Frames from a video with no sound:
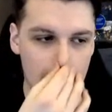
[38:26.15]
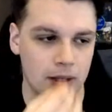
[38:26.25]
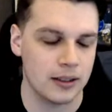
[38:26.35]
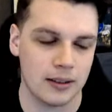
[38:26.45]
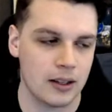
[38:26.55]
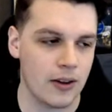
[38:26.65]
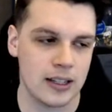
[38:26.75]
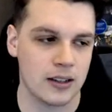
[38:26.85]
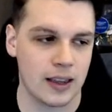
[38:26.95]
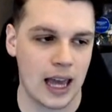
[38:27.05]
But the
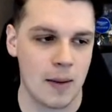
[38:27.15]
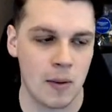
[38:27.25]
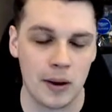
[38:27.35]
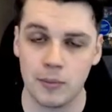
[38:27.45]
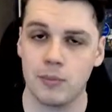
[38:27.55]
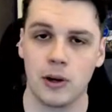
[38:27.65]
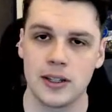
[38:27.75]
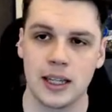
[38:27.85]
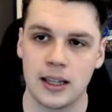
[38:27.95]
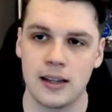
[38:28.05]
rest of the game, I mean,
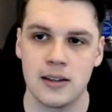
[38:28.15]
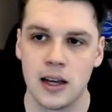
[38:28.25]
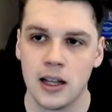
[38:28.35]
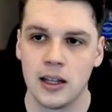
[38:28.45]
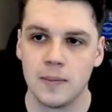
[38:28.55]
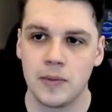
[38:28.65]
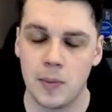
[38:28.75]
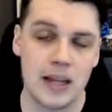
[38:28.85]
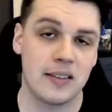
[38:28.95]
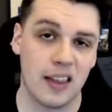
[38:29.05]
the
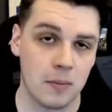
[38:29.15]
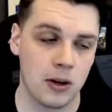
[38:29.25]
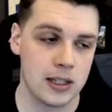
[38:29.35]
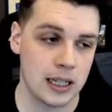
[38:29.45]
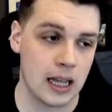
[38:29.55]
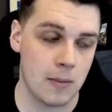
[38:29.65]
best thing Pulisic did,